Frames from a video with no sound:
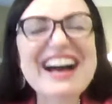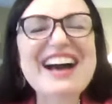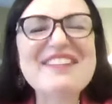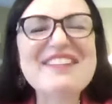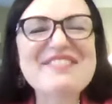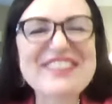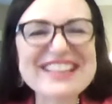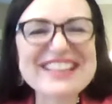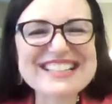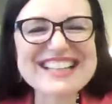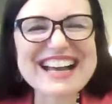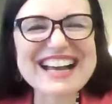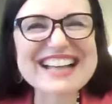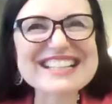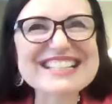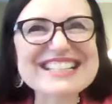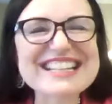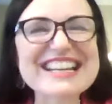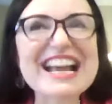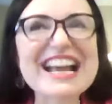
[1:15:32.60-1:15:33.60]

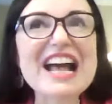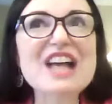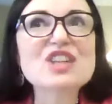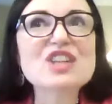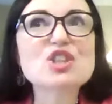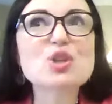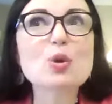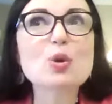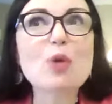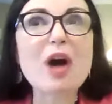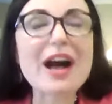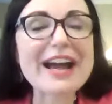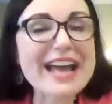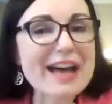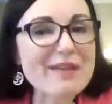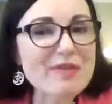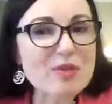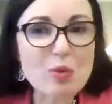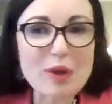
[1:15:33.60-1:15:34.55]
Fantastic. So I have a